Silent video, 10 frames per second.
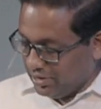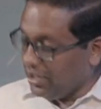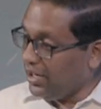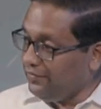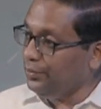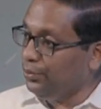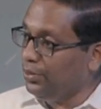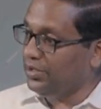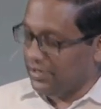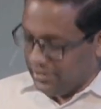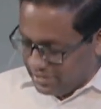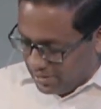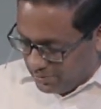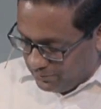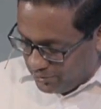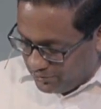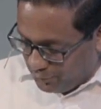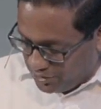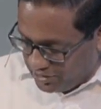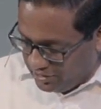Verse 14, each person is
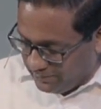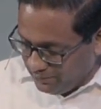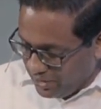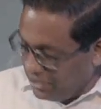tempted.